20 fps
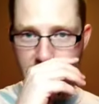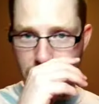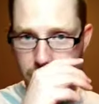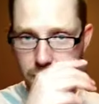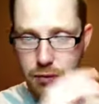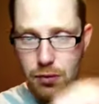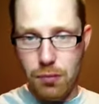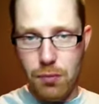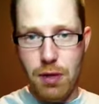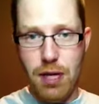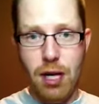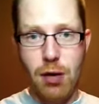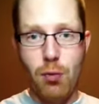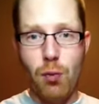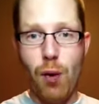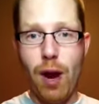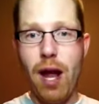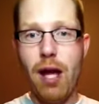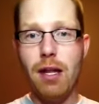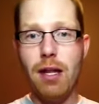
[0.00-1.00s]
So we can
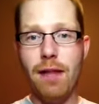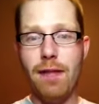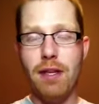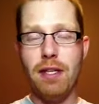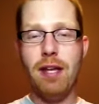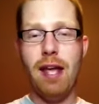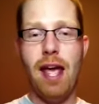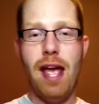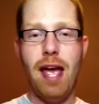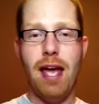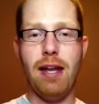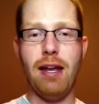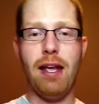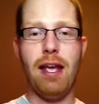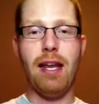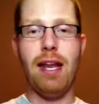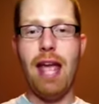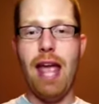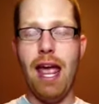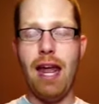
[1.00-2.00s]
wail on the 10,
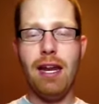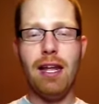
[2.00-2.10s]
and